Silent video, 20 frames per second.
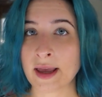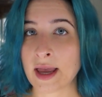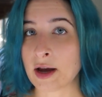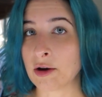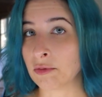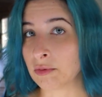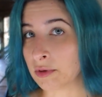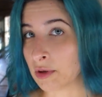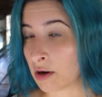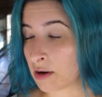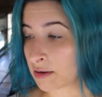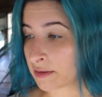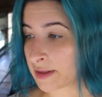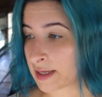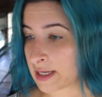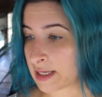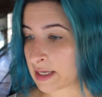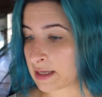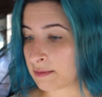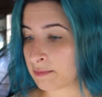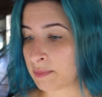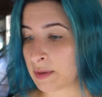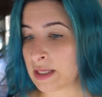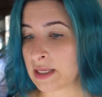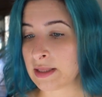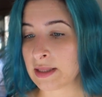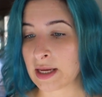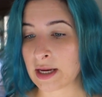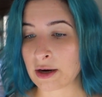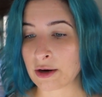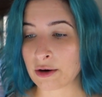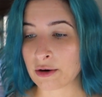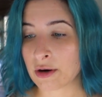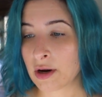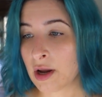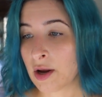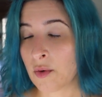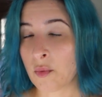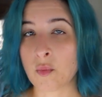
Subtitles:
how long they can be there,